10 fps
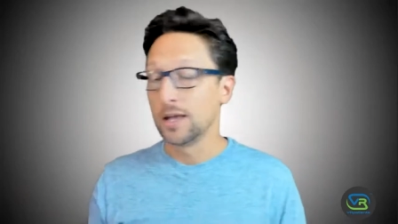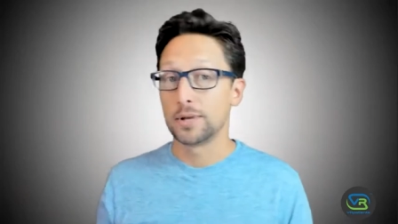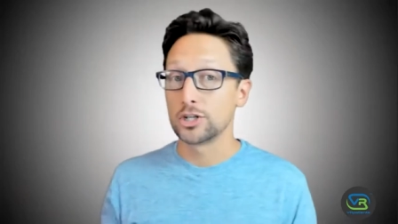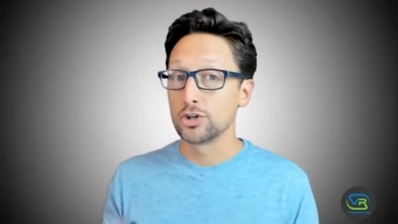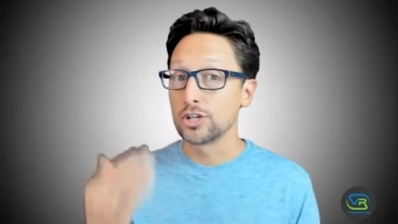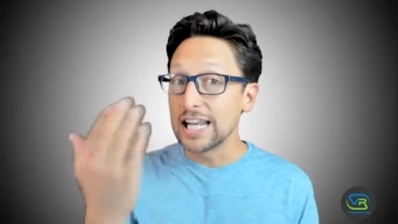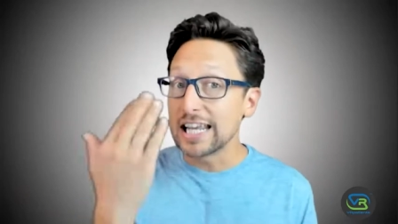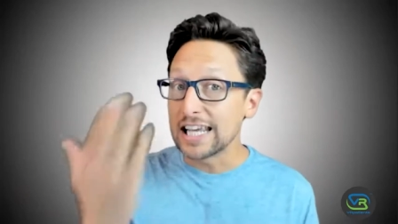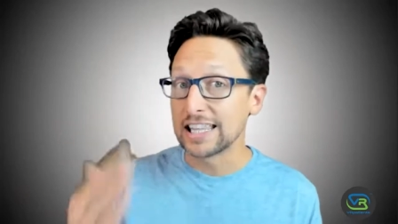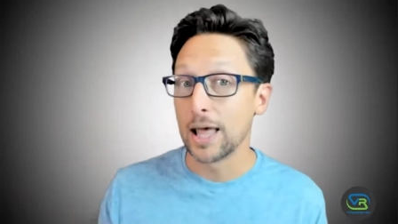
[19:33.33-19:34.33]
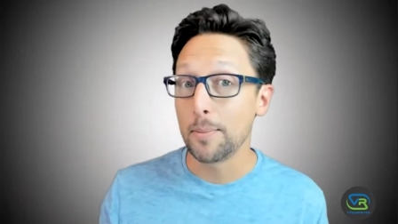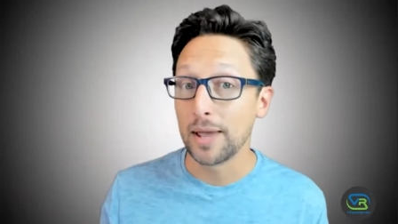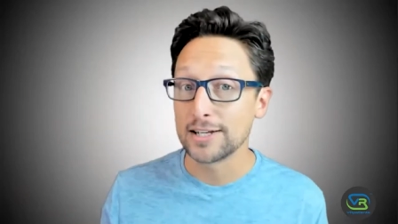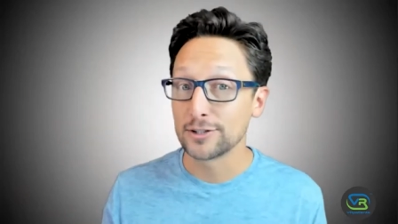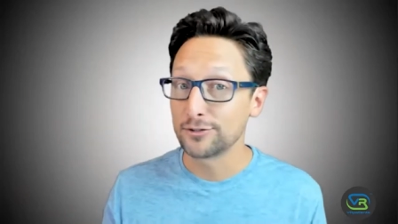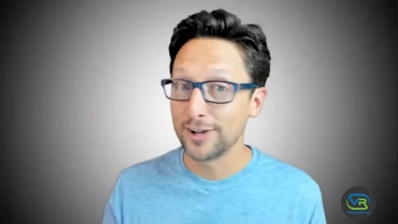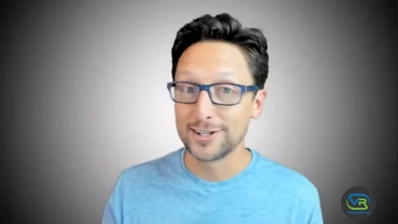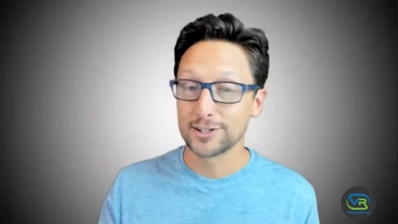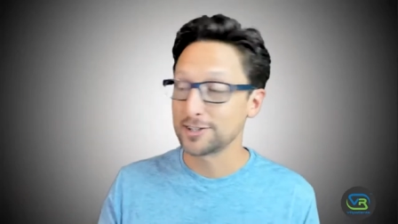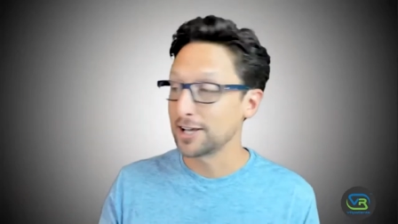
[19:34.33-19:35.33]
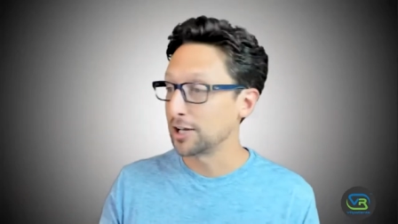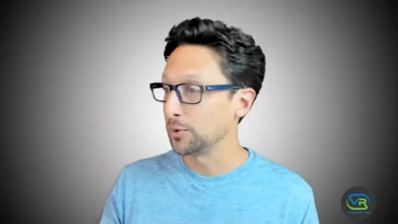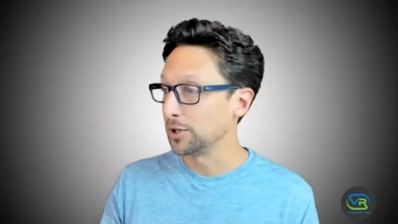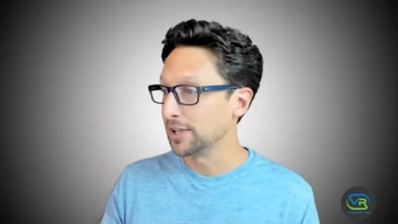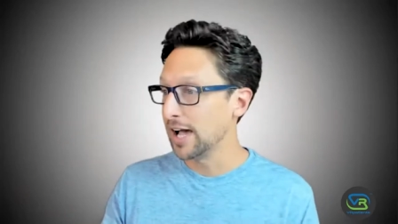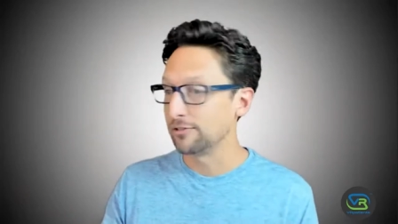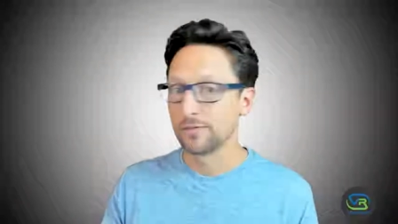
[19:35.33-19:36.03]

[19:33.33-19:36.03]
because you're getting in that patient's face just like in real life.